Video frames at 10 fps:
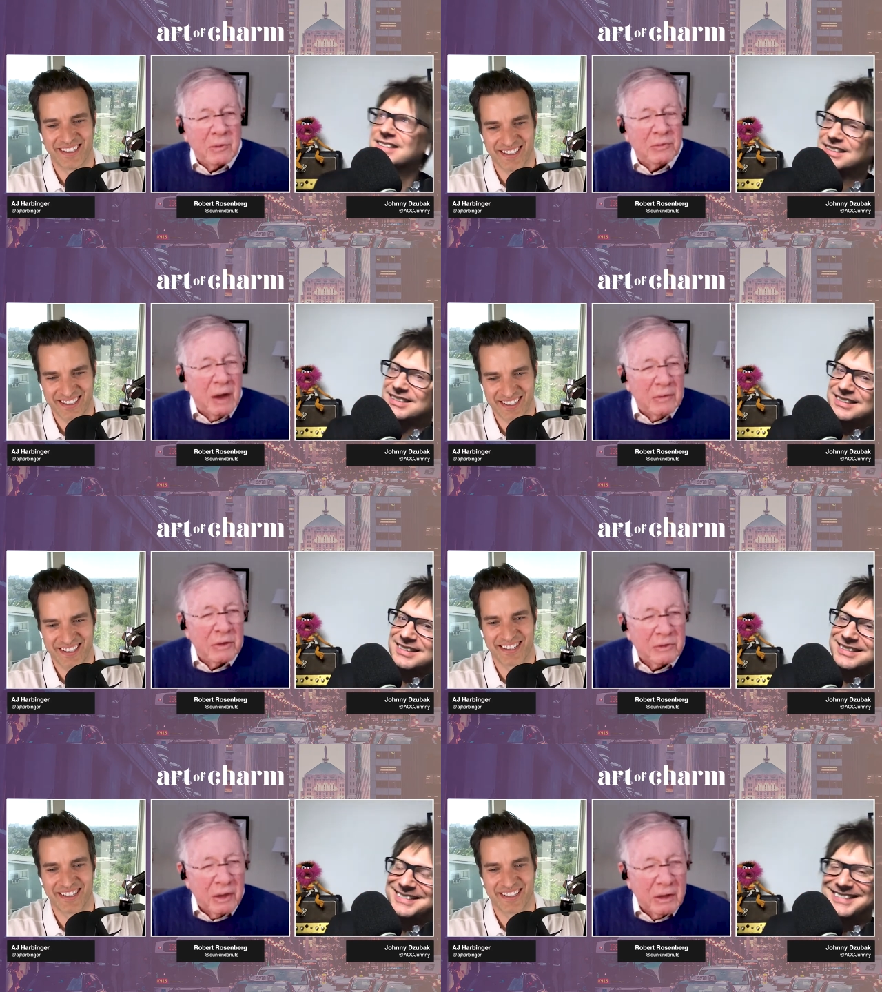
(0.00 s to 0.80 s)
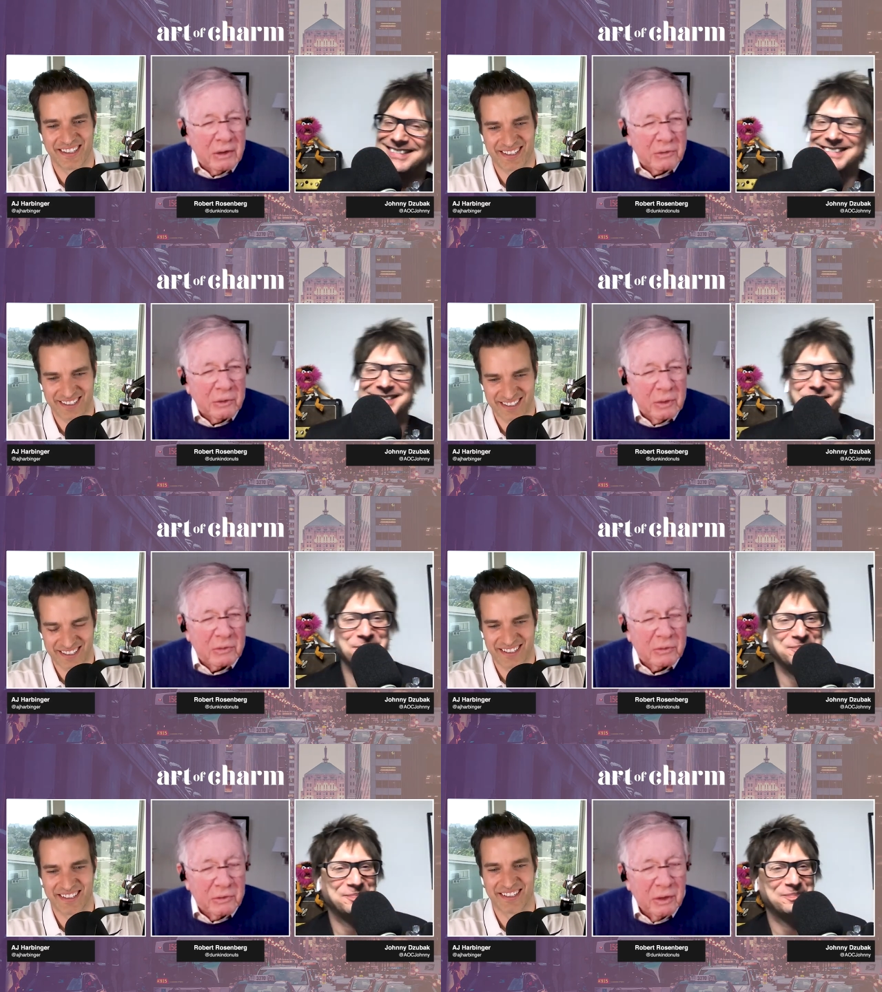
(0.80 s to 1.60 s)
Speaker 1: it was 5 years later, so he
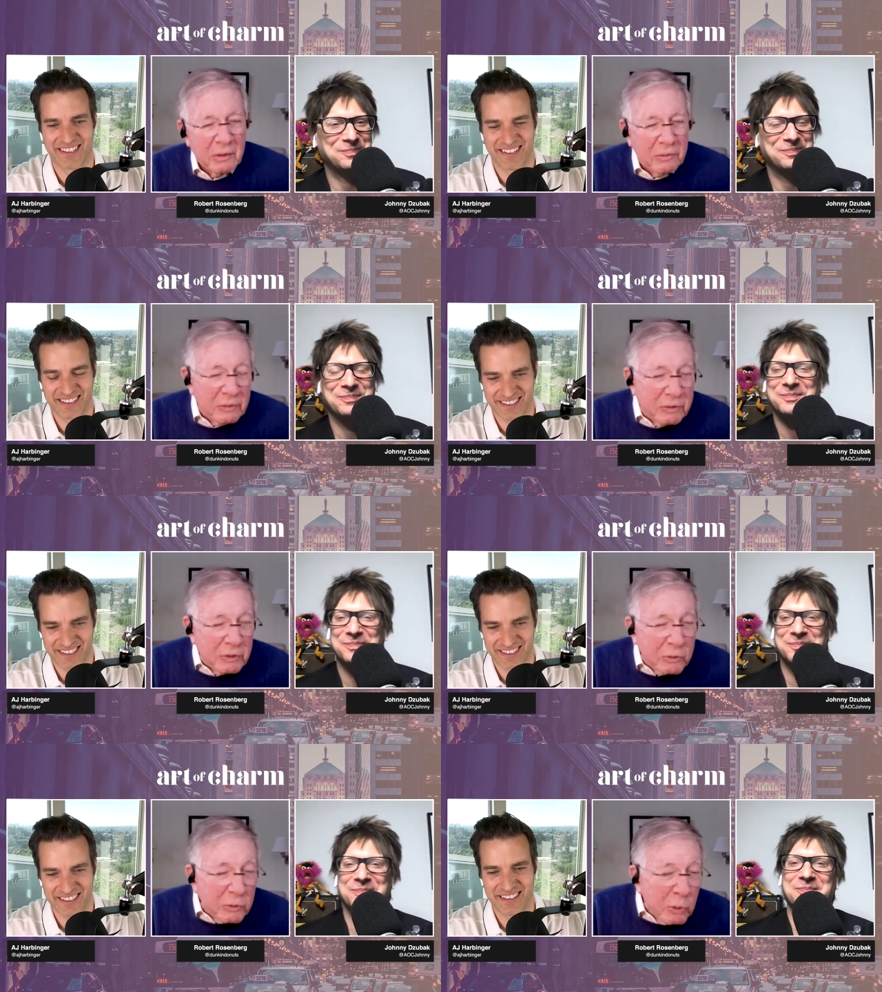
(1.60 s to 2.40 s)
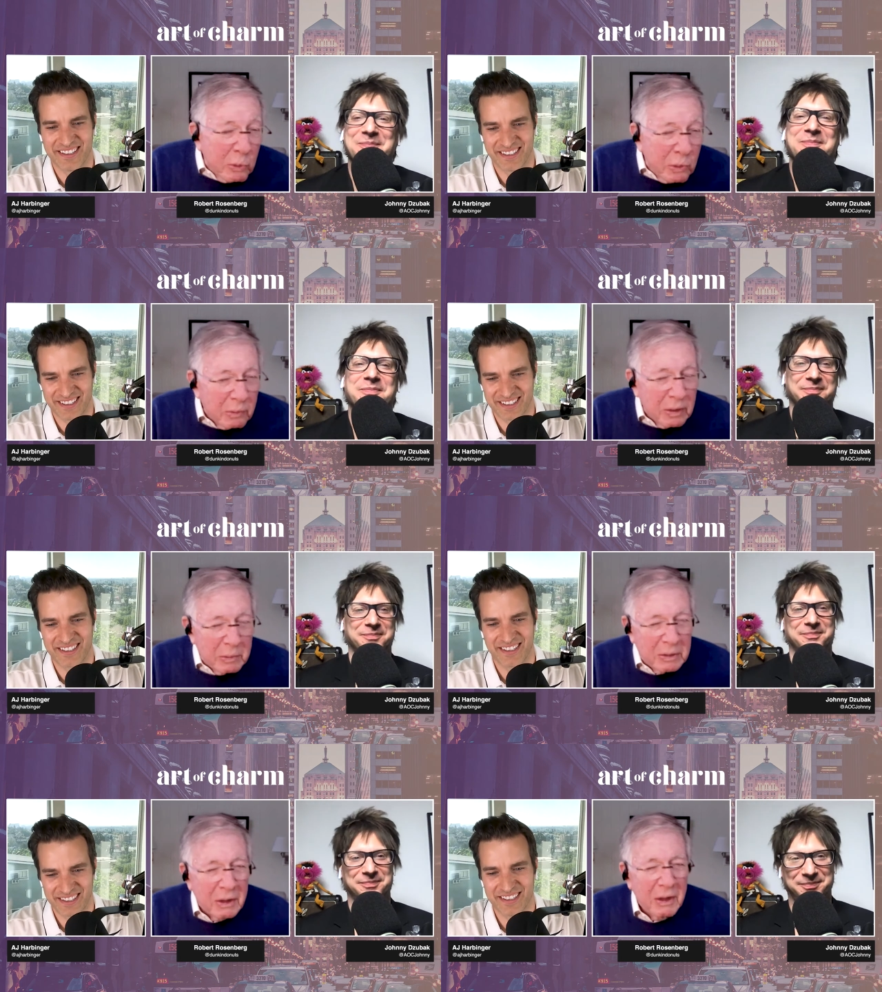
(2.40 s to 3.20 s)
was 52
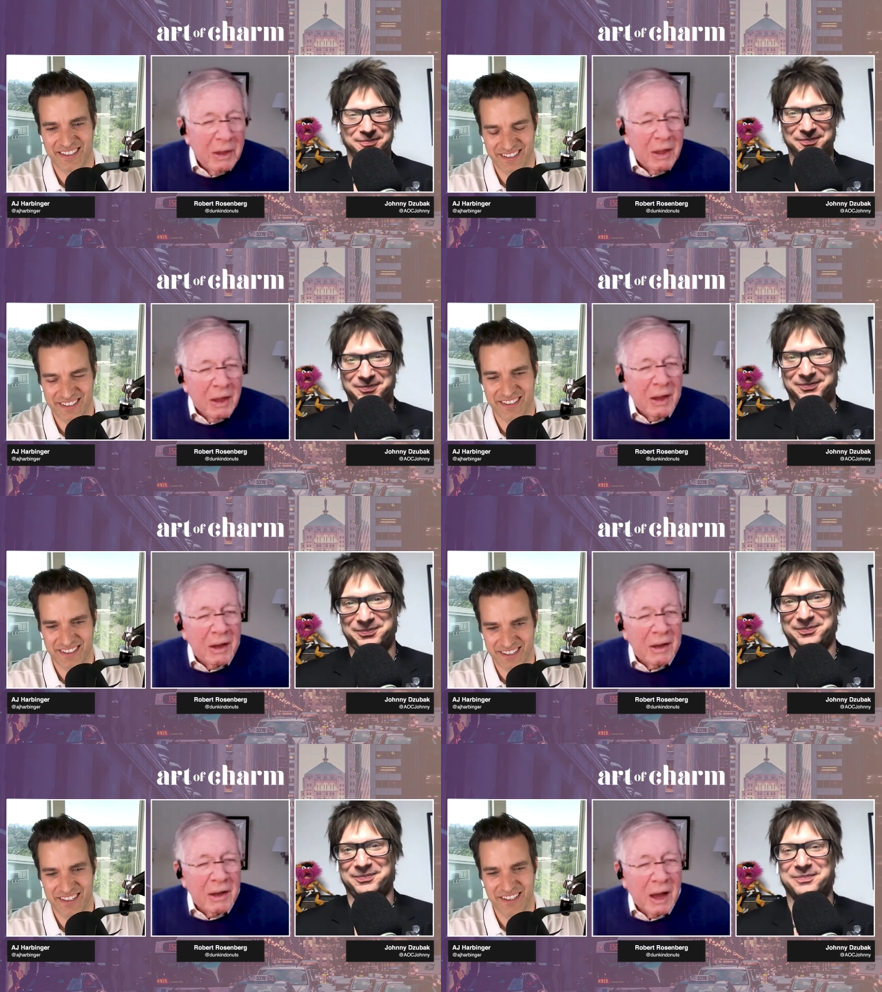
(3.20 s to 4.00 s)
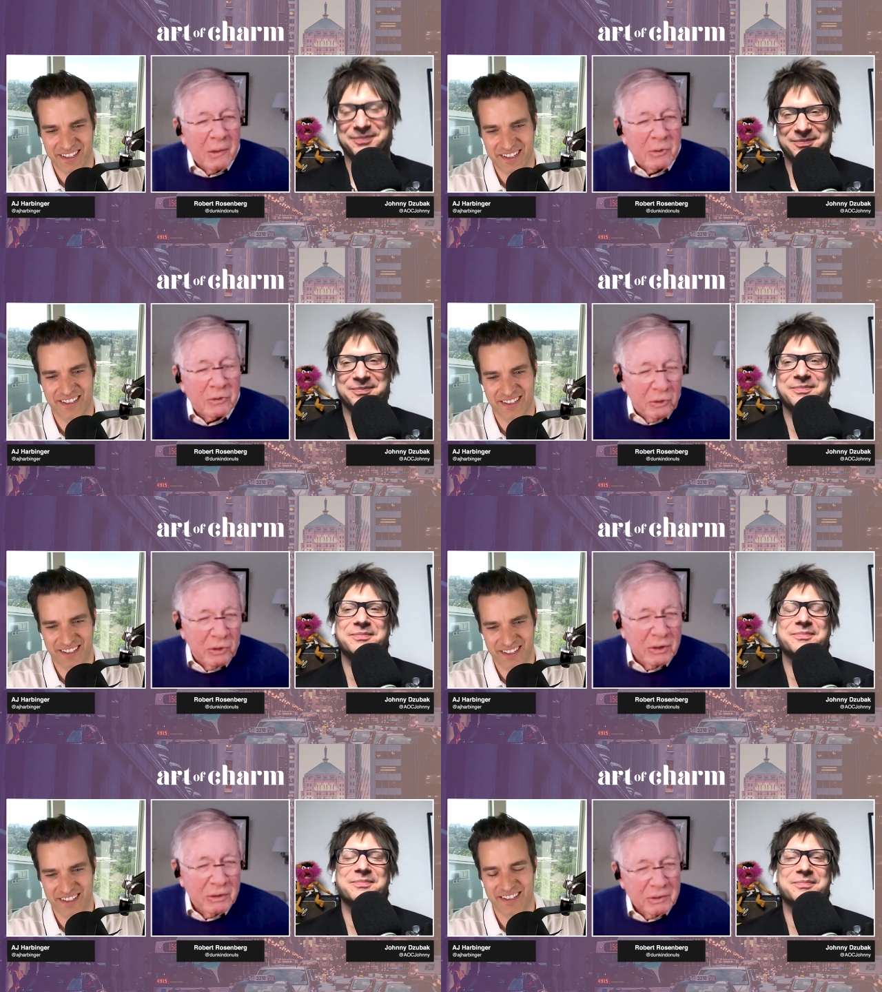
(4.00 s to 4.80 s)
maybe and I was
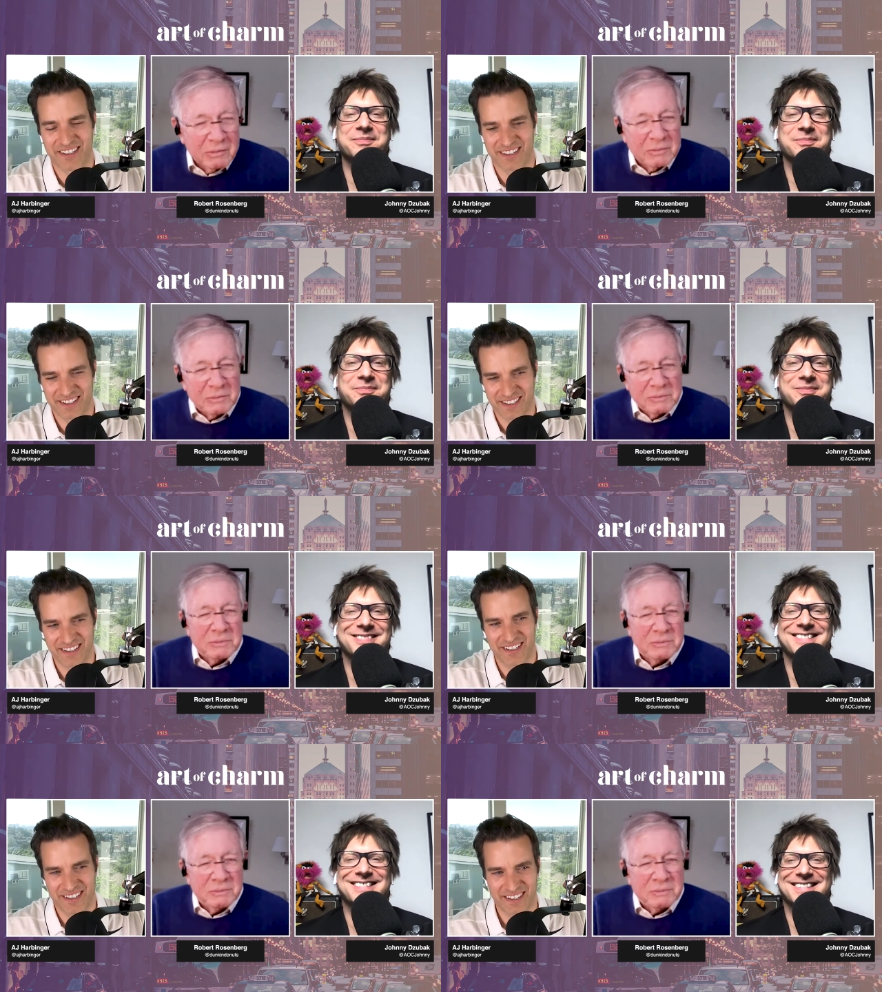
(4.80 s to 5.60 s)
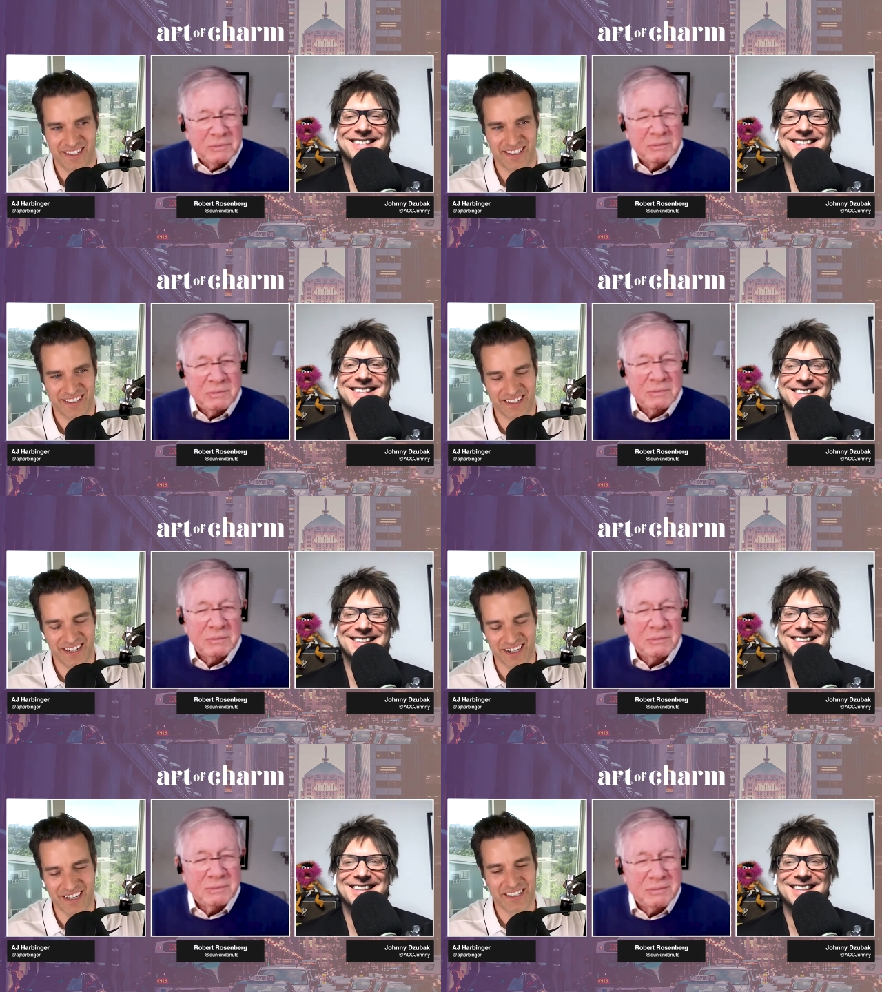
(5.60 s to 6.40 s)
30. So
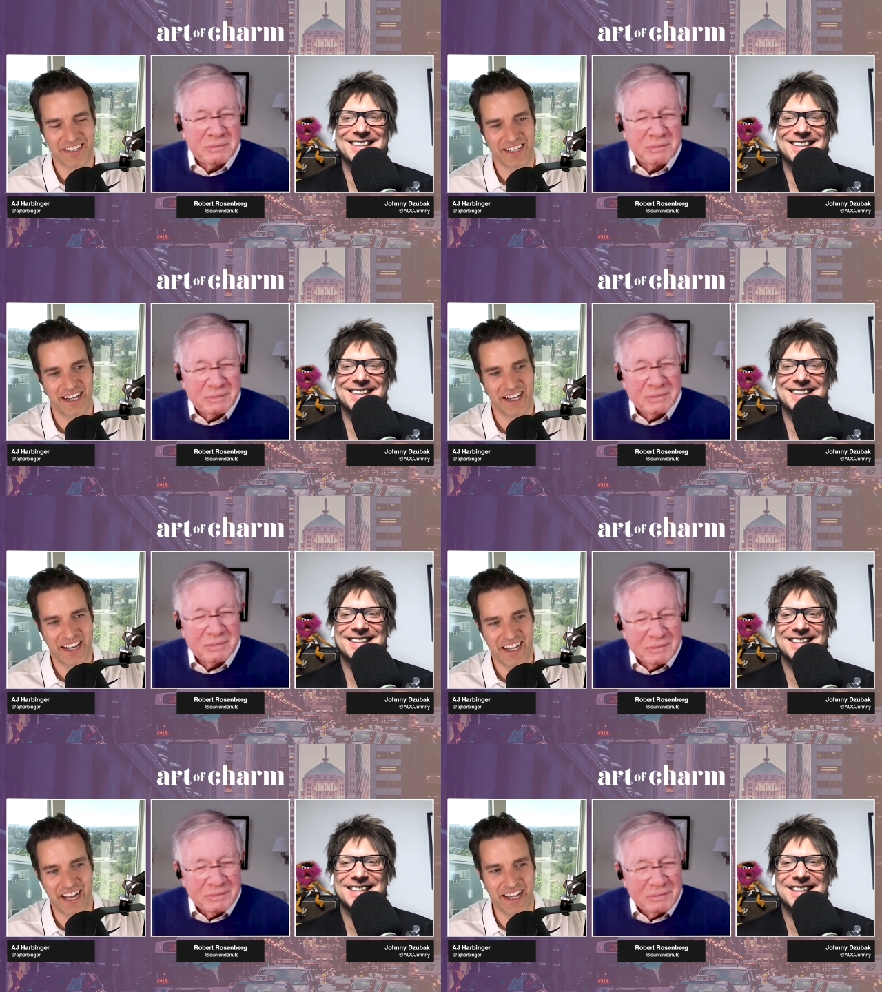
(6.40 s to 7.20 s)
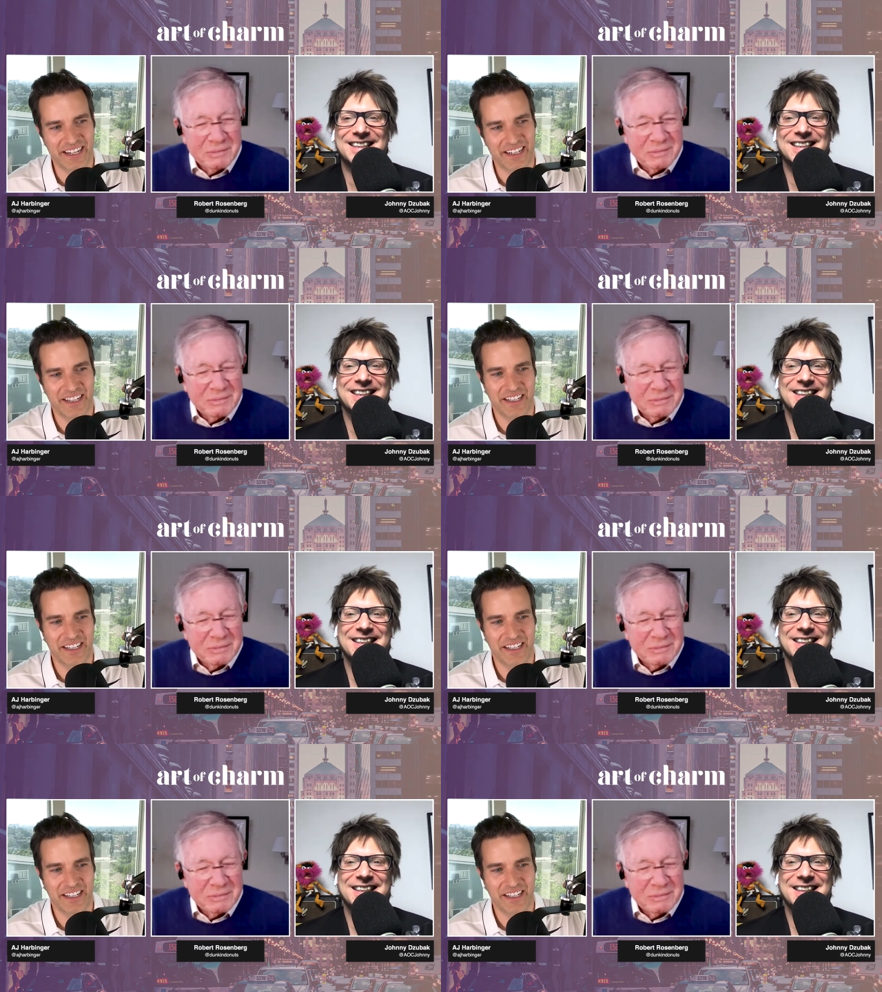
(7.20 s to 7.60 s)
Speaker 2: Yeah. And